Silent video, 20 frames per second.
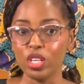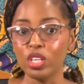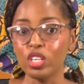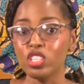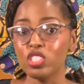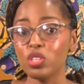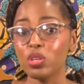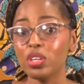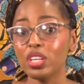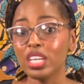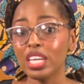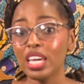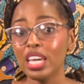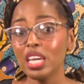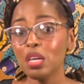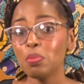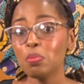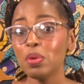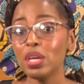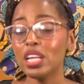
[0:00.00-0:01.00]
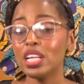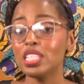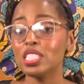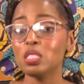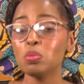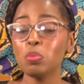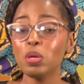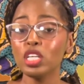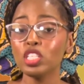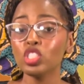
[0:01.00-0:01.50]
So the king made a
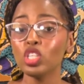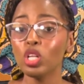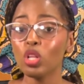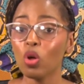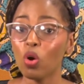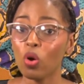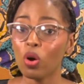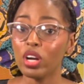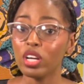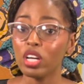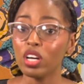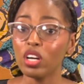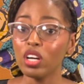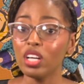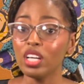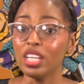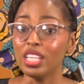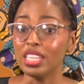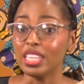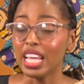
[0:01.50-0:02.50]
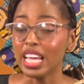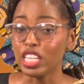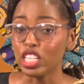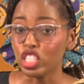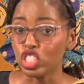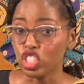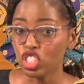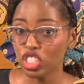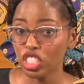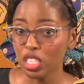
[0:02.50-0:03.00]
special order that the
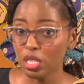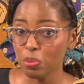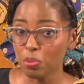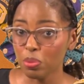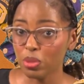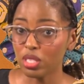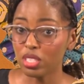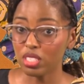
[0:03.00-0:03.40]
sheep,